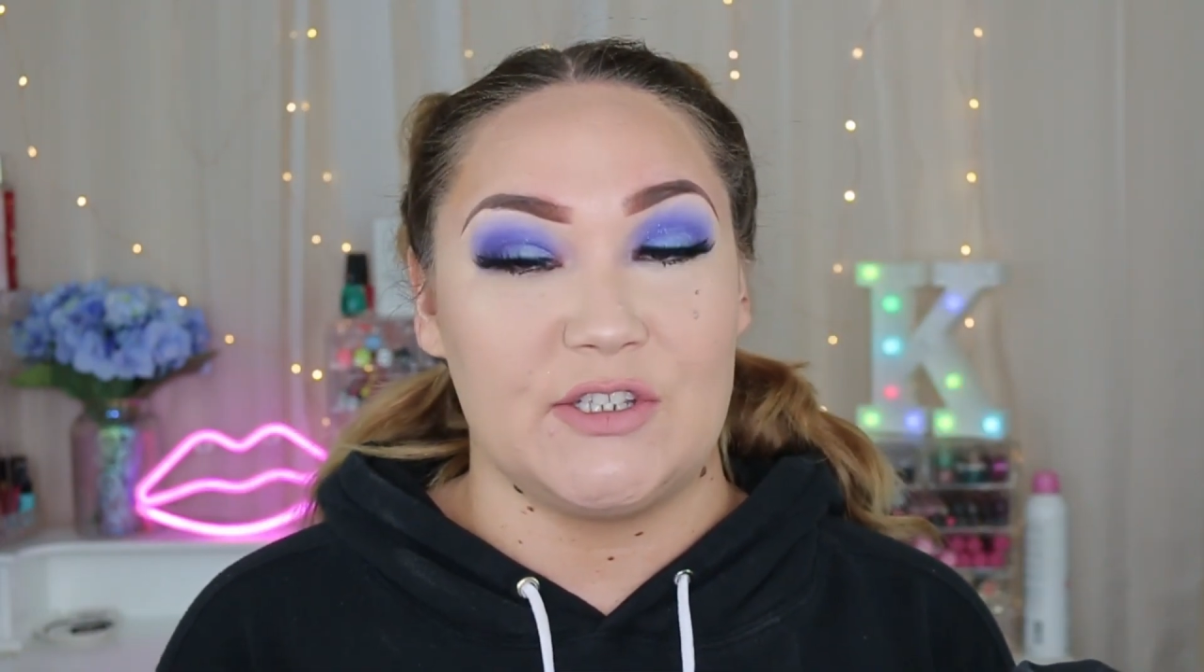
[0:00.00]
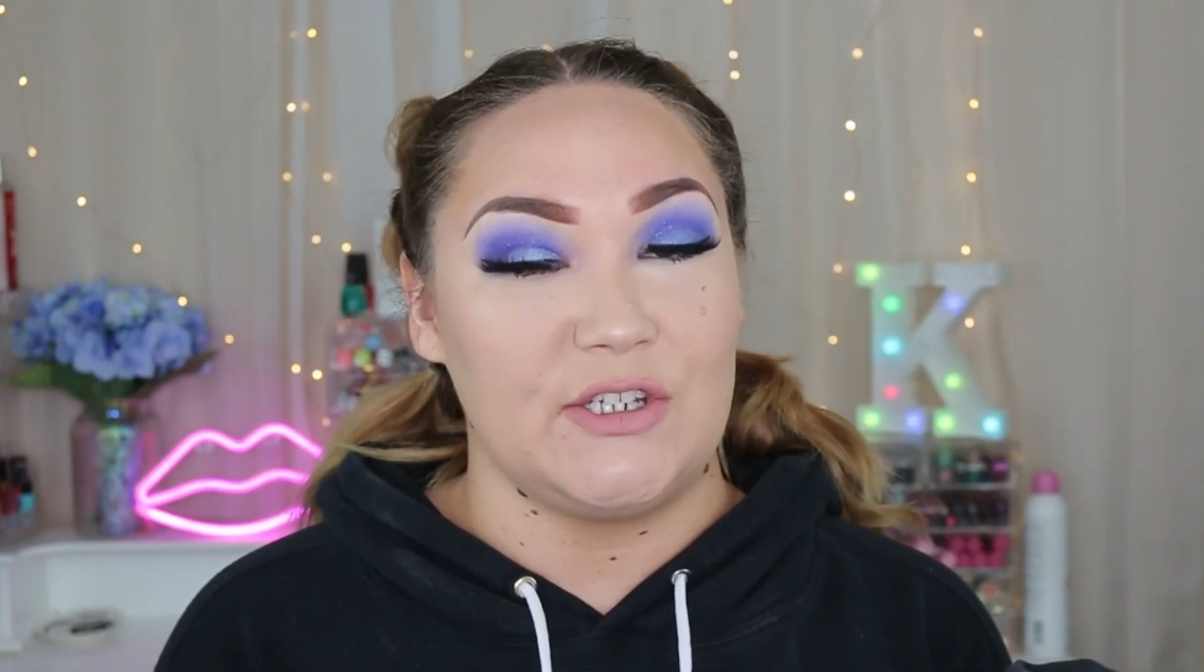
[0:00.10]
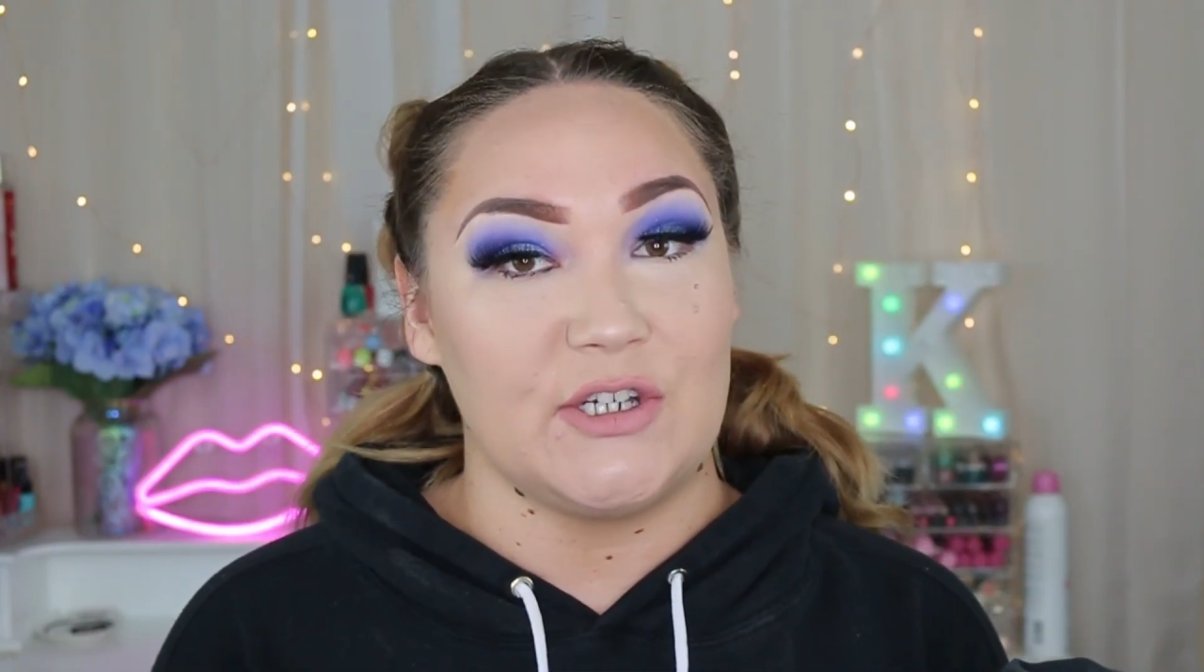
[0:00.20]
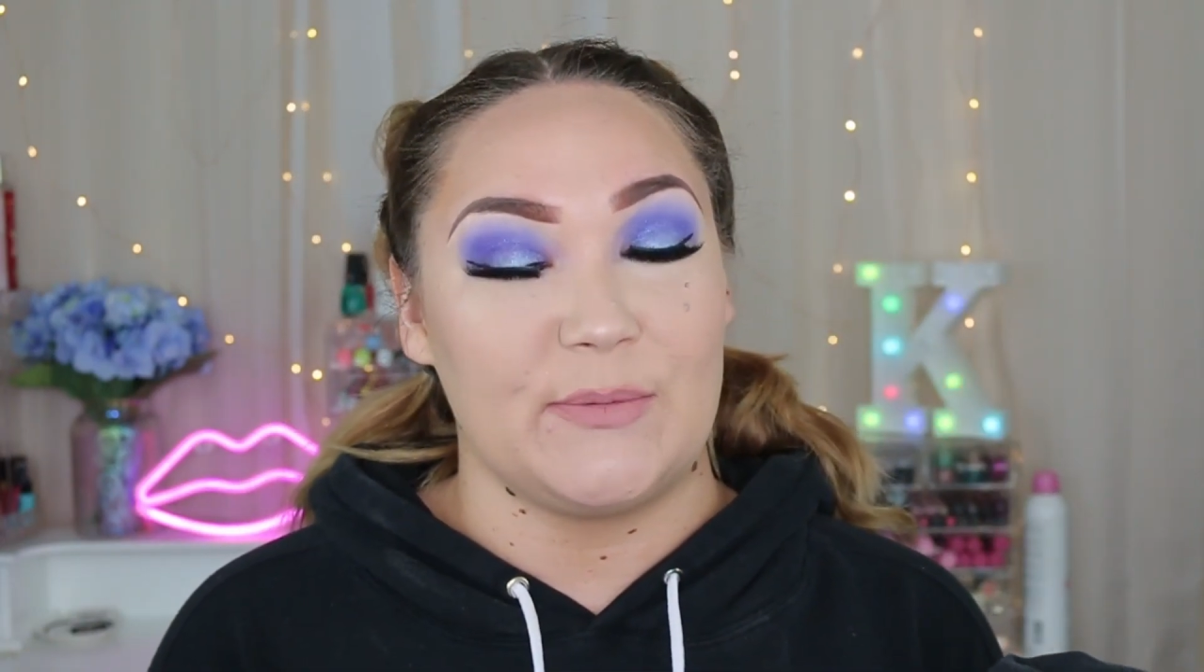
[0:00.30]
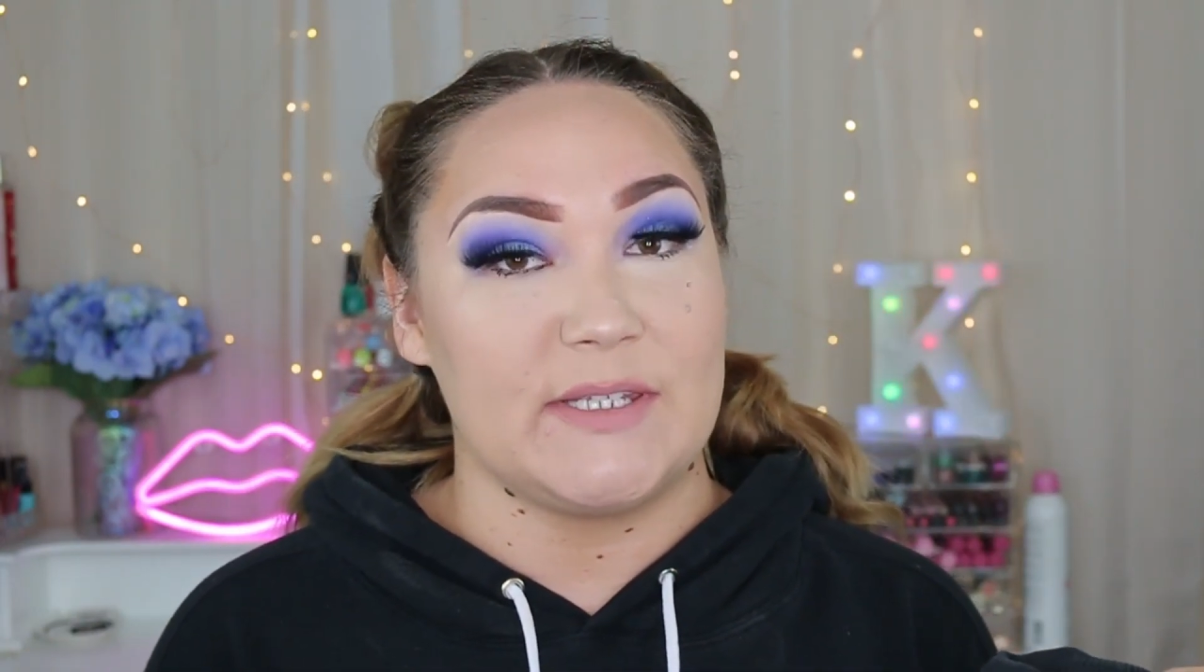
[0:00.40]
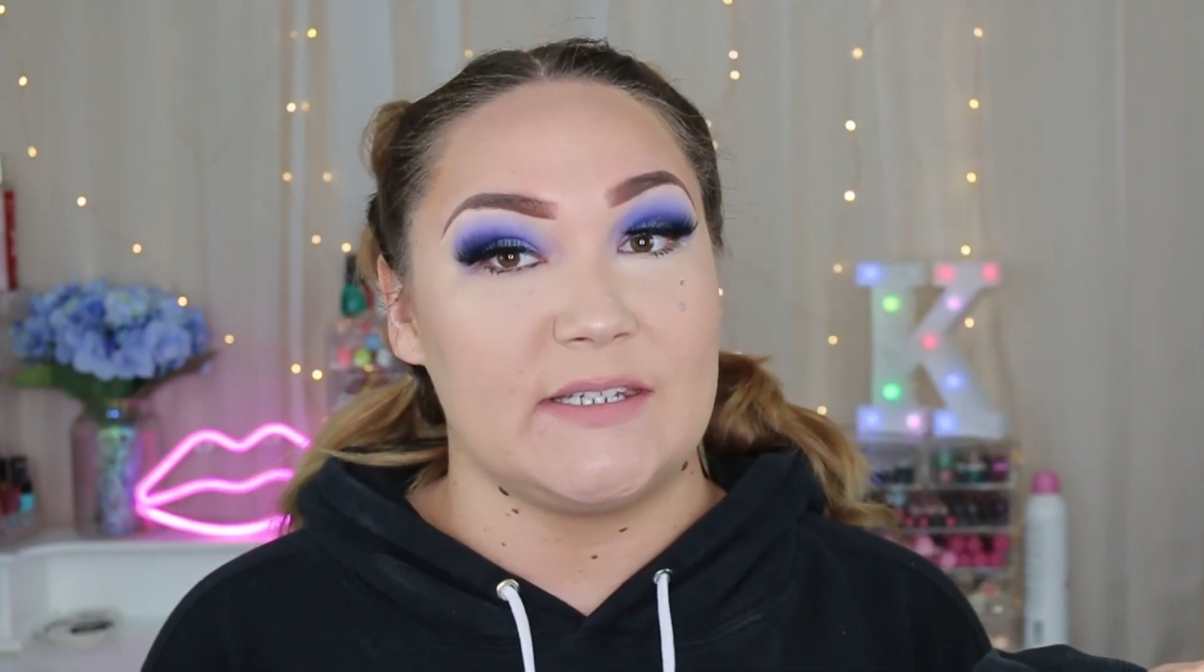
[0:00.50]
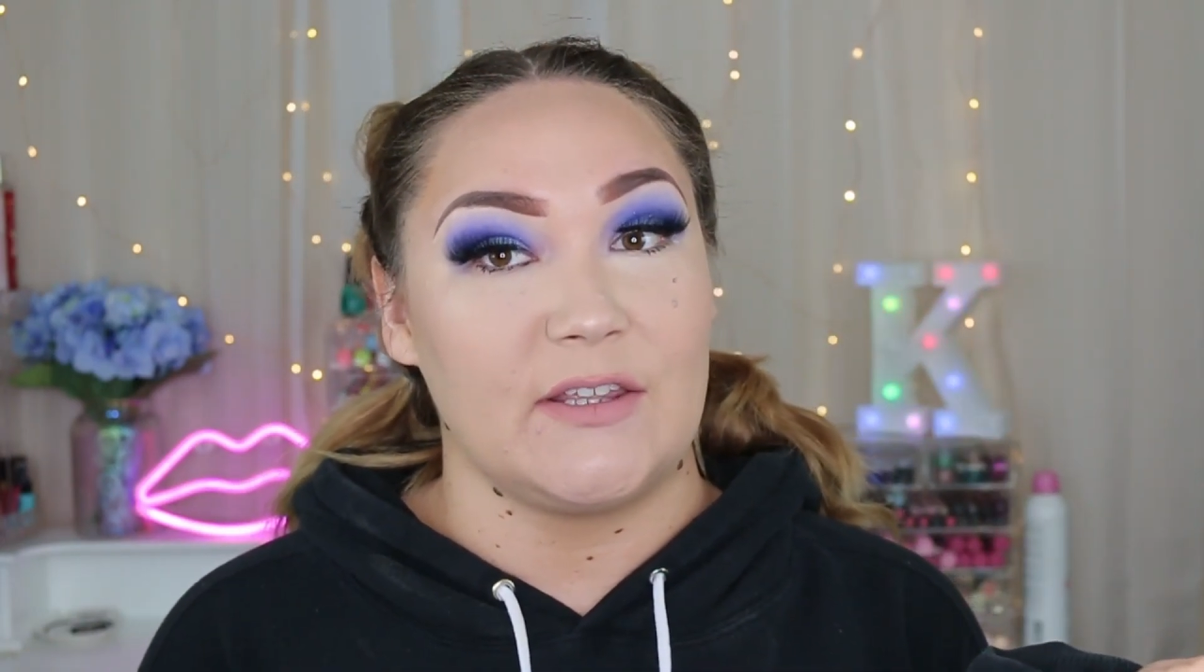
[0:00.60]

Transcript: so you don't miss